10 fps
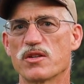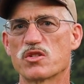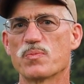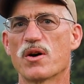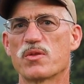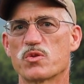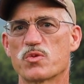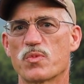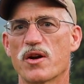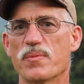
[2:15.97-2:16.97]
smother
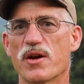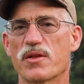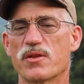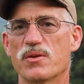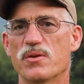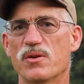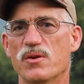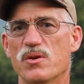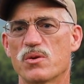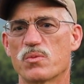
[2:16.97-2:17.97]
spray method,
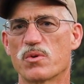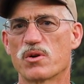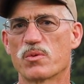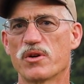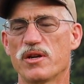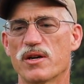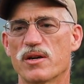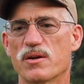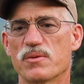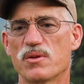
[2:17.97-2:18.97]
where
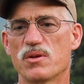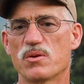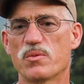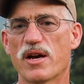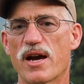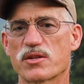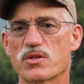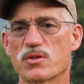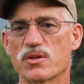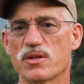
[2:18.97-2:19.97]
we
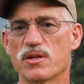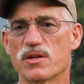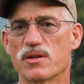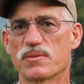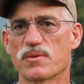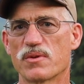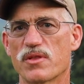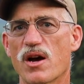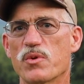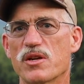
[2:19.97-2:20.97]
actually
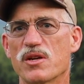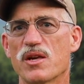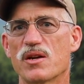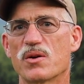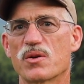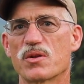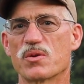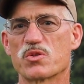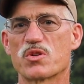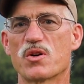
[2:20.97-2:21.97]
thought we could get an
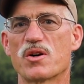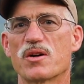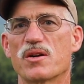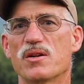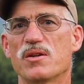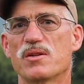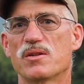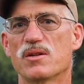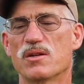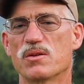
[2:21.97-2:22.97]
earlier start.
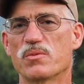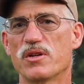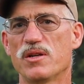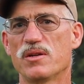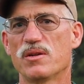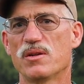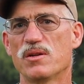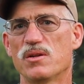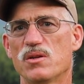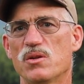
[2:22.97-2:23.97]
We
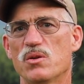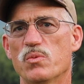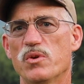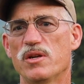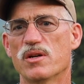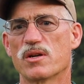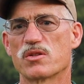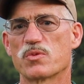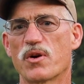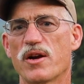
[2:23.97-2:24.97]

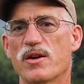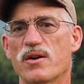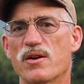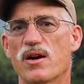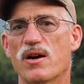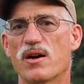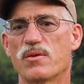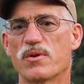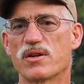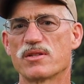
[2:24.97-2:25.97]
sprayed
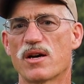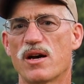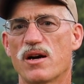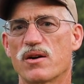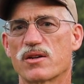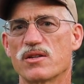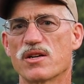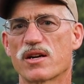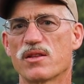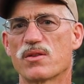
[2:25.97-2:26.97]
our
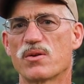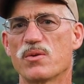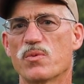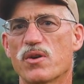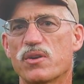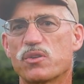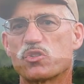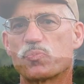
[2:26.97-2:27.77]
Kentucky 31 in the